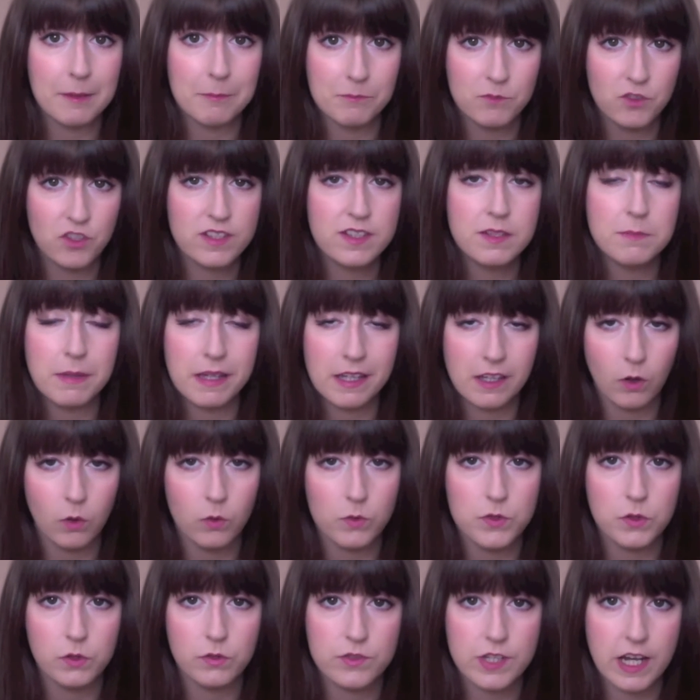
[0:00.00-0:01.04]
just to make it
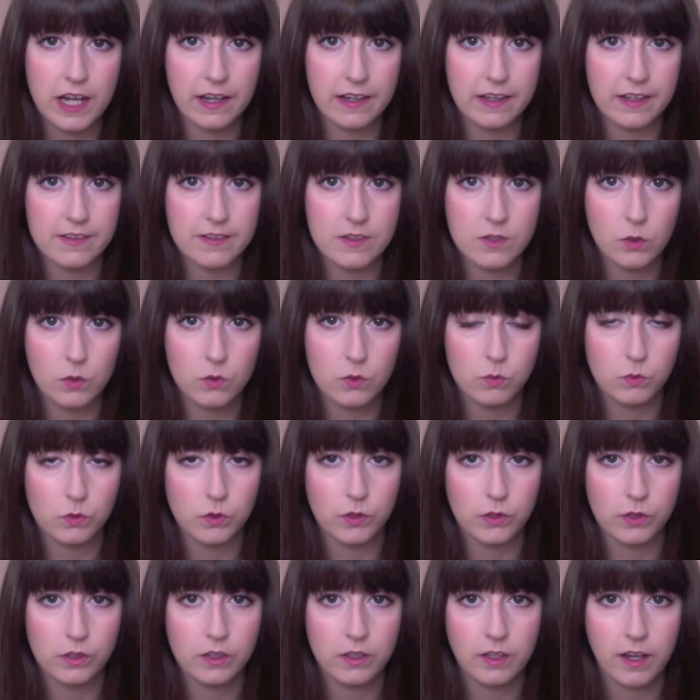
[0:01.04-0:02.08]
all sort of tie in so I
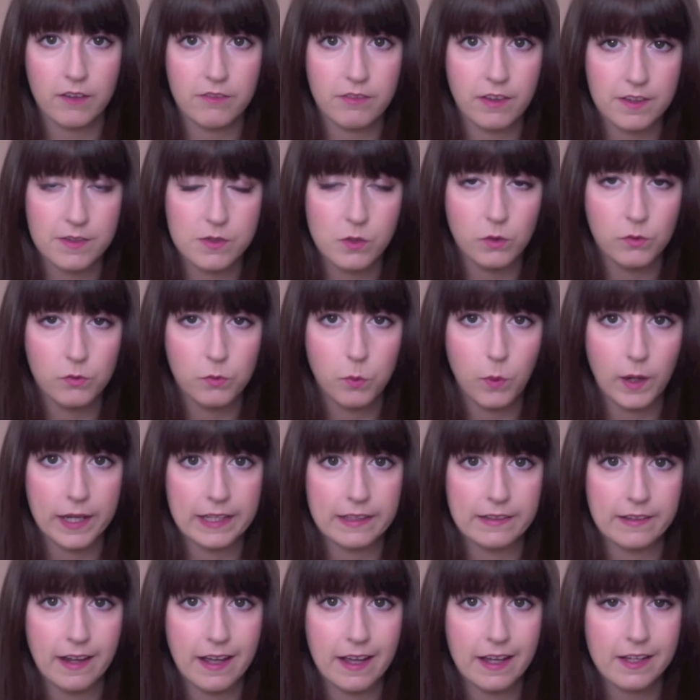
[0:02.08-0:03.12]
don't have that sort of
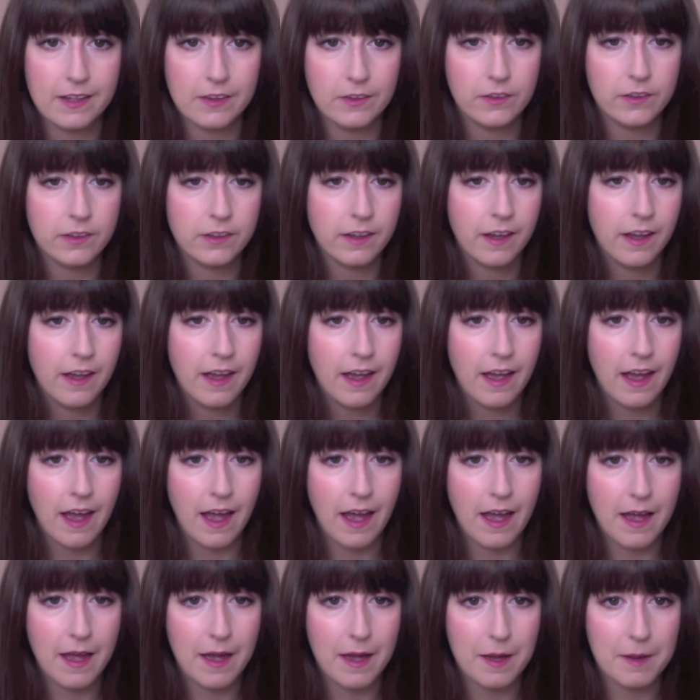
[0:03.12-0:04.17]
white neck look.
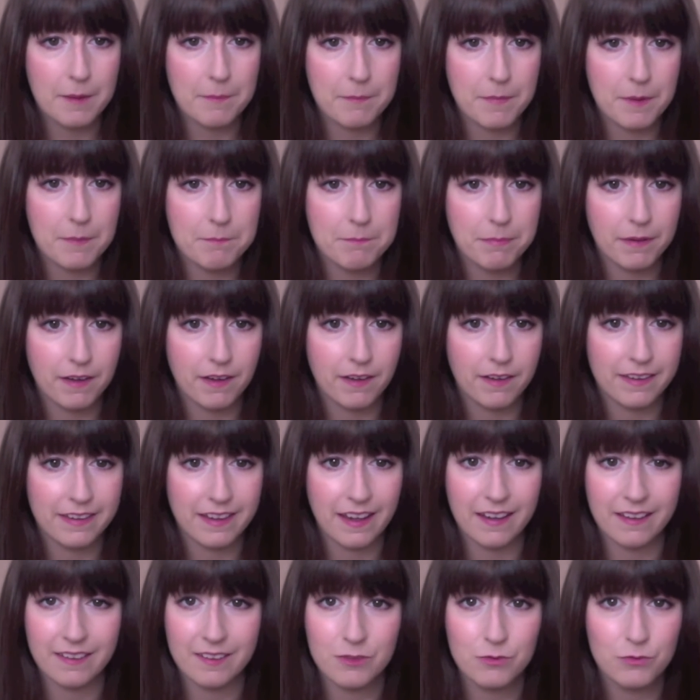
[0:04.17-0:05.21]
But
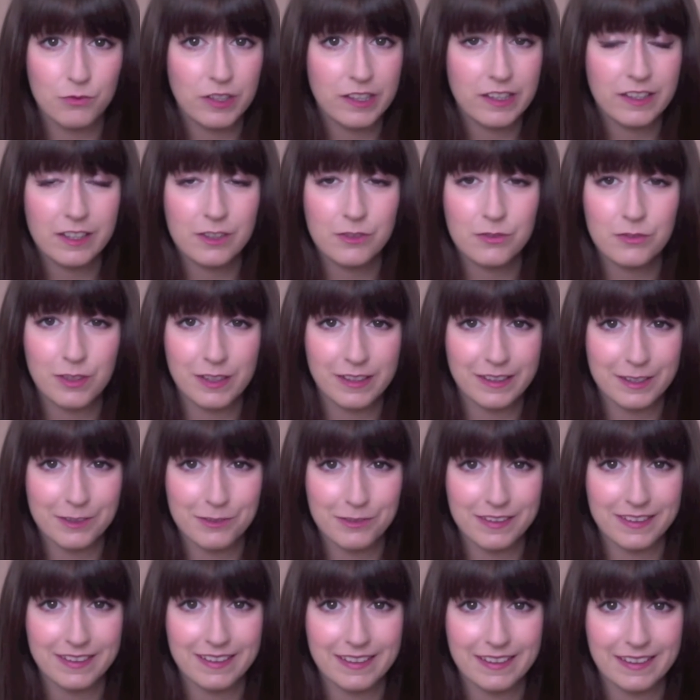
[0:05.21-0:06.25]
yeah, really, really,
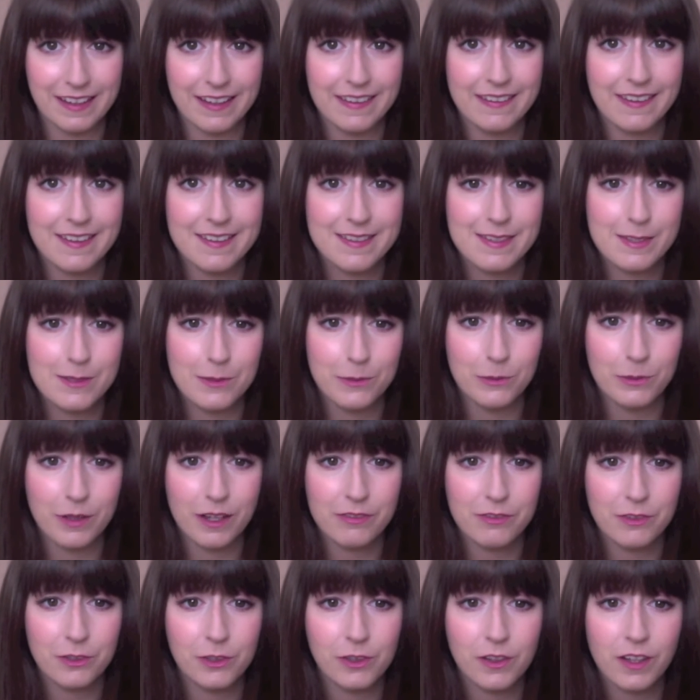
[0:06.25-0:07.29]
really like this. So
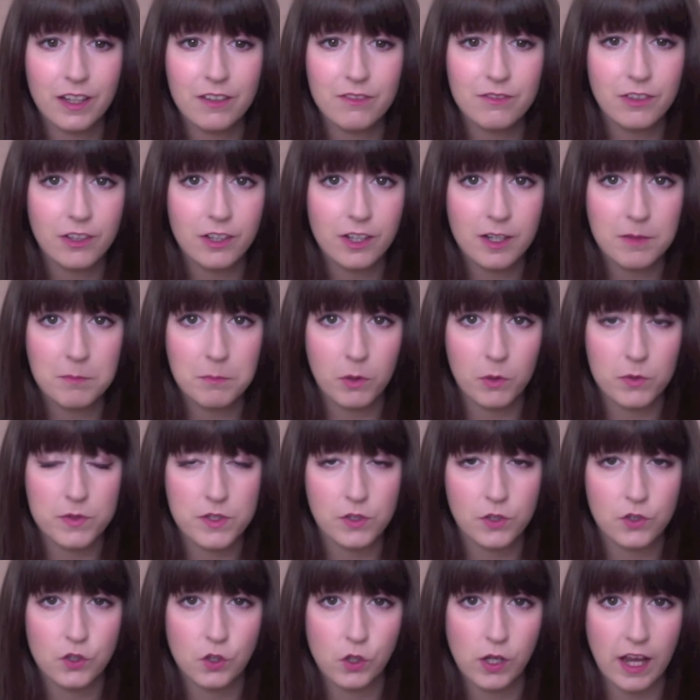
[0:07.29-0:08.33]
if you're looking for a cream
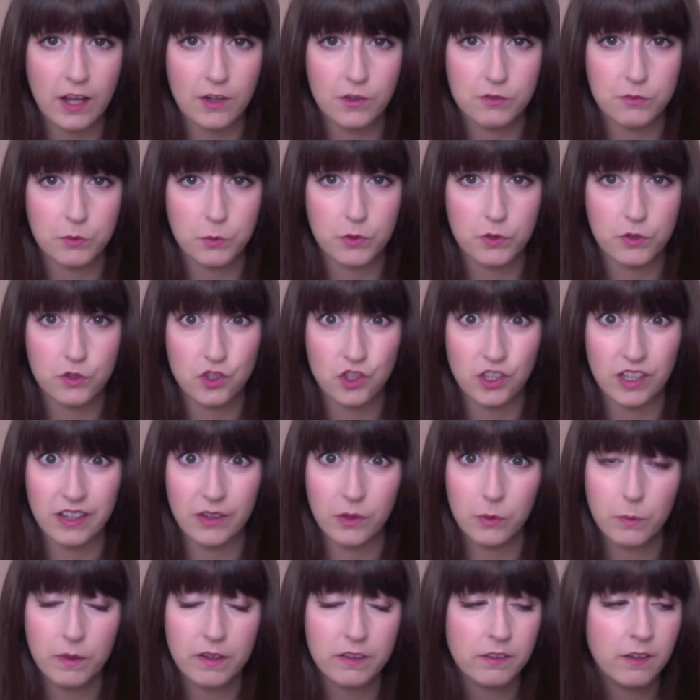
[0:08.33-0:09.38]
bronzer and you can't afford the
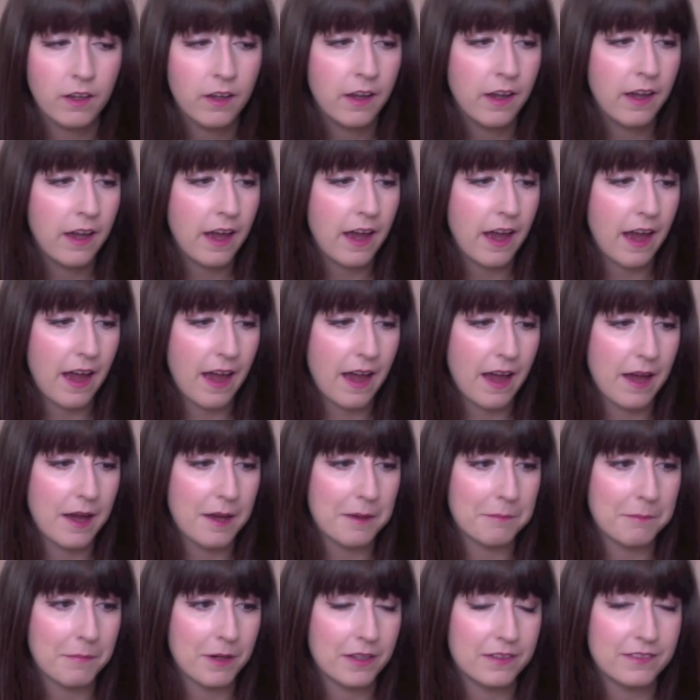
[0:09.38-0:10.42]
Chanel one,
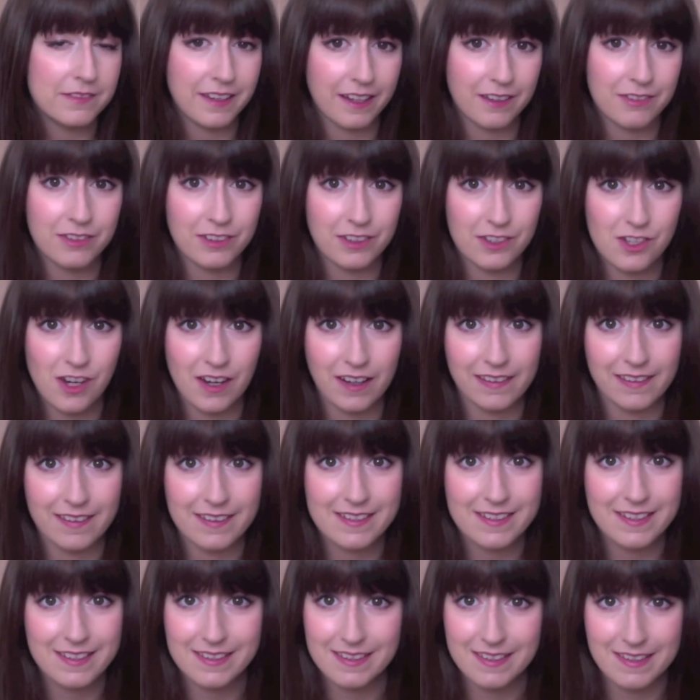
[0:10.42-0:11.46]
definitely try
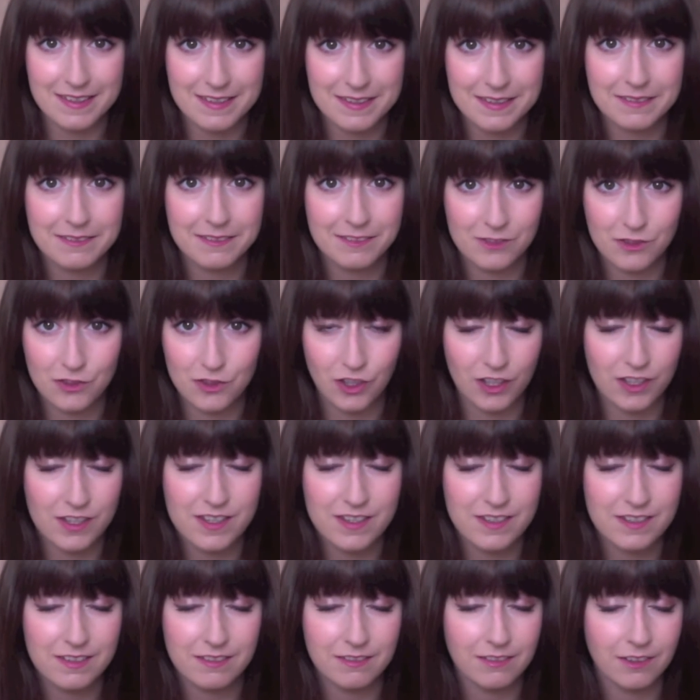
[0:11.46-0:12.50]
this, because it's
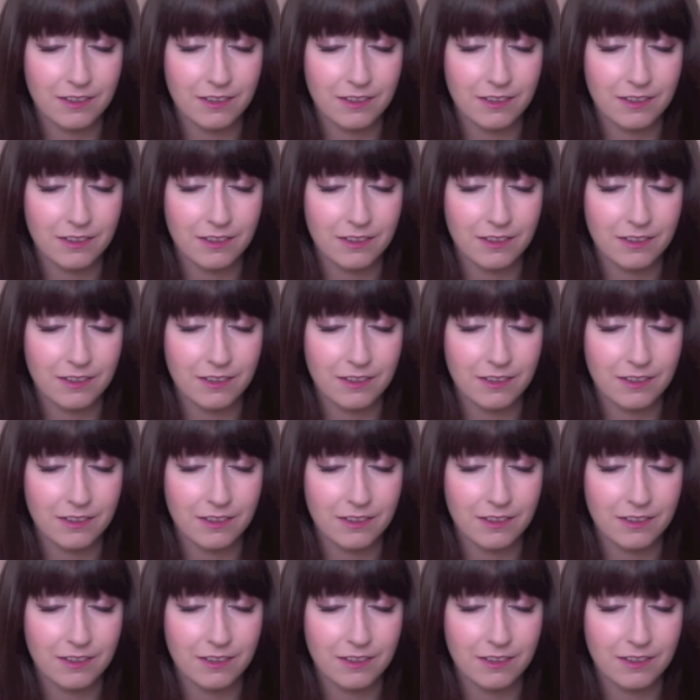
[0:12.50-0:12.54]
just